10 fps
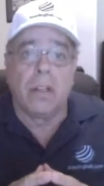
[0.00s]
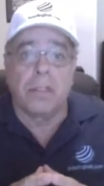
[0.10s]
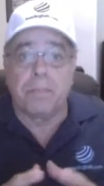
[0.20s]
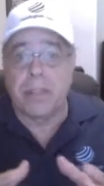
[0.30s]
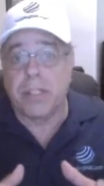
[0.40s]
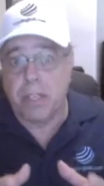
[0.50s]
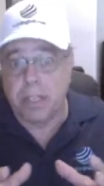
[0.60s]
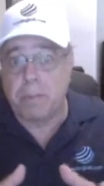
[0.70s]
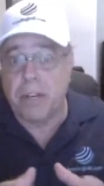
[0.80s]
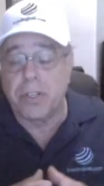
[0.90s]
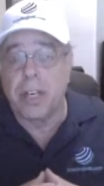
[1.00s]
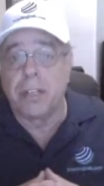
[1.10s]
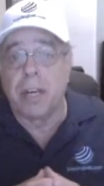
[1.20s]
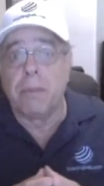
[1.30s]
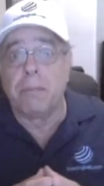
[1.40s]
uh, especially a
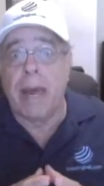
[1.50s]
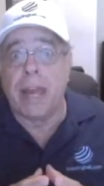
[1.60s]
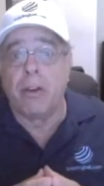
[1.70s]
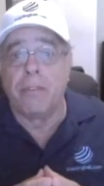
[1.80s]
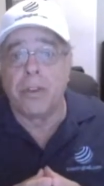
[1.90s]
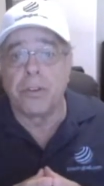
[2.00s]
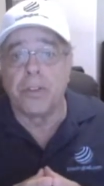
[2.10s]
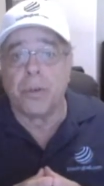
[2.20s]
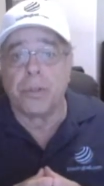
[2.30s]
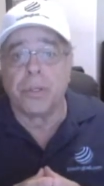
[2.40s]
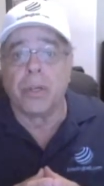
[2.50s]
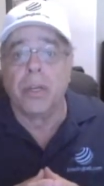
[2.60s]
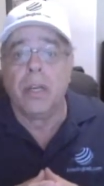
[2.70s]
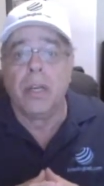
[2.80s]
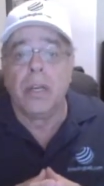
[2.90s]
double bag over your shoulder.
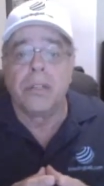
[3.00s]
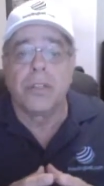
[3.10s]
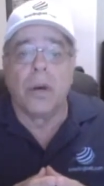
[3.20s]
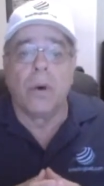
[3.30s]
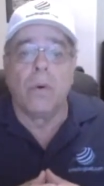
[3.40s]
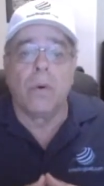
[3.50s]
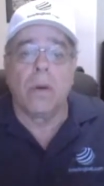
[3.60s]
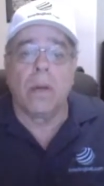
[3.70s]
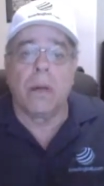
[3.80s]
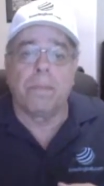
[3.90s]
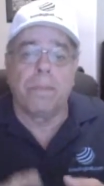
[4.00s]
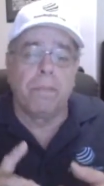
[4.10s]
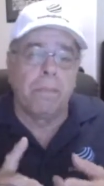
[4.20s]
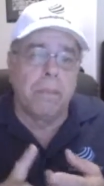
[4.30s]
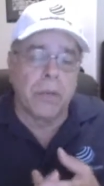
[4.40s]
So uh,
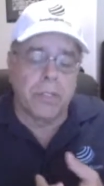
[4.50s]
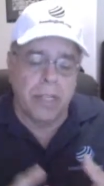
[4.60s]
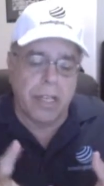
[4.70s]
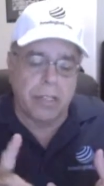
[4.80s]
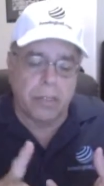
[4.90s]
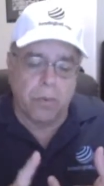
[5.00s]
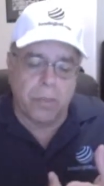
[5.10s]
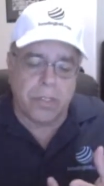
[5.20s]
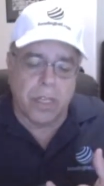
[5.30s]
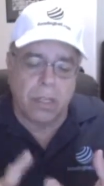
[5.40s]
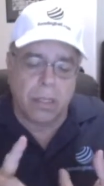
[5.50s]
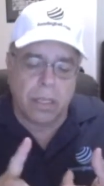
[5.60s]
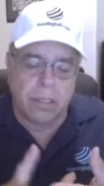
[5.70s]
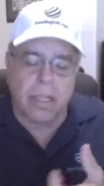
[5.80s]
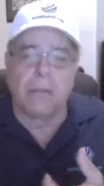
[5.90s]
mostly it's
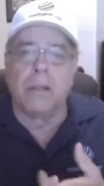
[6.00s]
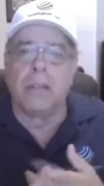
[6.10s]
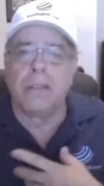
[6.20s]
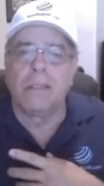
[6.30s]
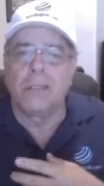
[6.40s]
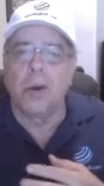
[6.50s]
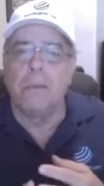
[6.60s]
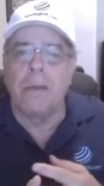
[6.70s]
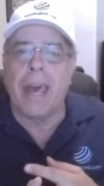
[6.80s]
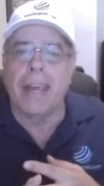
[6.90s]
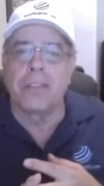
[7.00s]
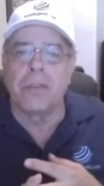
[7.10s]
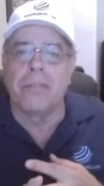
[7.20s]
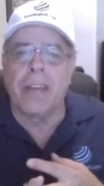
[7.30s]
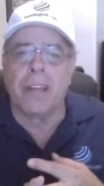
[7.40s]
single and double tote bags
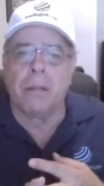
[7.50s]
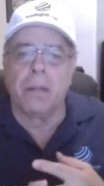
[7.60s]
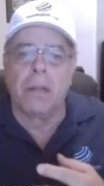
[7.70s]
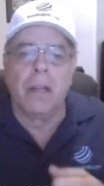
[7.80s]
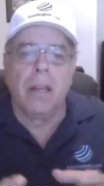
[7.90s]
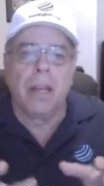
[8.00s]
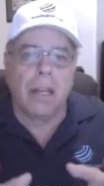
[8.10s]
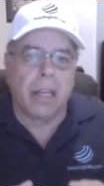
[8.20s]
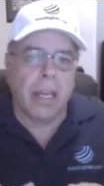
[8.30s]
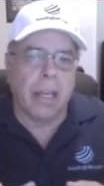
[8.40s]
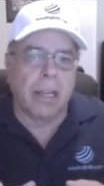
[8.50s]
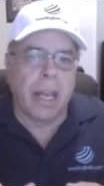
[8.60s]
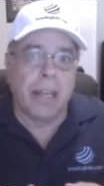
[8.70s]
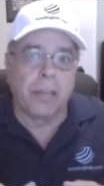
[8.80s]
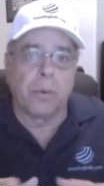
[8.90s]
are available. And again,
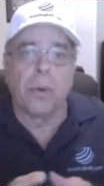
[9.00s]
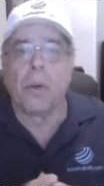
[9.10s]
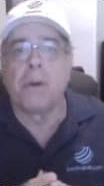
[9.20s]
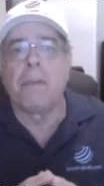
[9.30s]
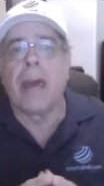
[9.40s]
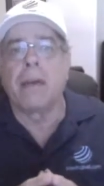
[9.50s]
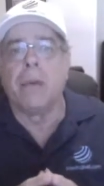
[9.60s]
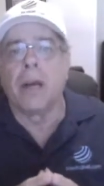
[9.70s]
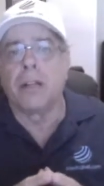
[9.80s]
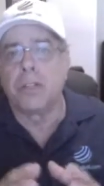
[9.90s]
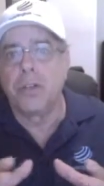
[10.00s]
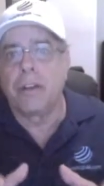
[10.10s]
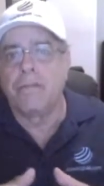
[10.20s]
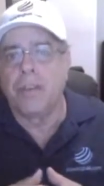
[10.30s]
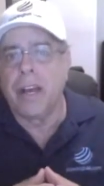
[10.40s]
like in the roller bag models, you
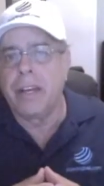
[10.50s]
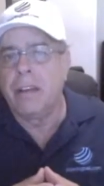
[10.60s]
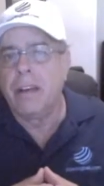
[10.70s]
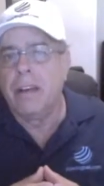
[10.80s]
can find